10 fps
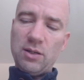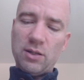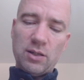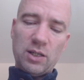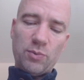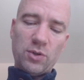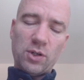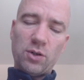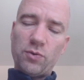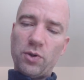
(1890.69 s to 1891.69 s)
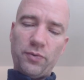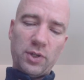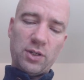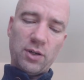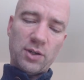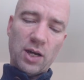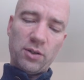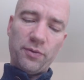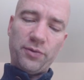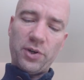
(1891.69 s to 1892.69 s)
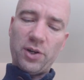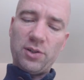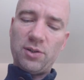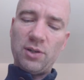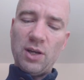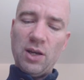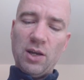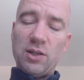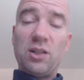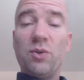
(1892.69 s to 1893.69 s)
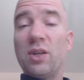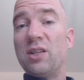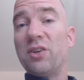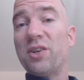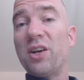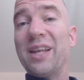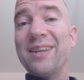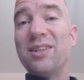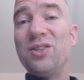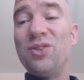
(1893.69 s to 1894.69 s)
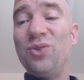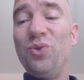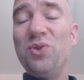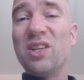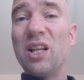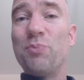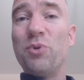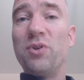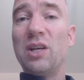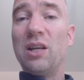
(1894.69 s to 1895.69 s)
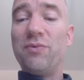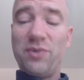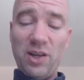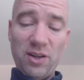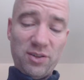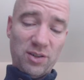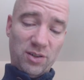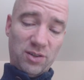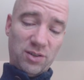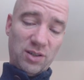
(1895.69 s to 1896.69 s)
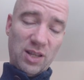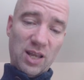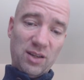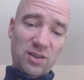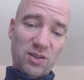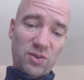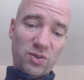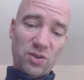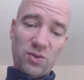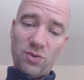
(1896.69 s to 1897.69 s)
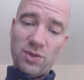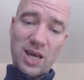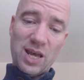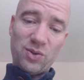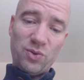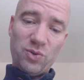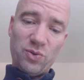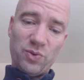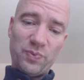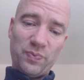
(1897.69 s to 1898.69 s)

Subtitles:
I suppose I should roll for the pterodactyl first. So the pterodactyl has a 2 skill point advantage. That is not good at all.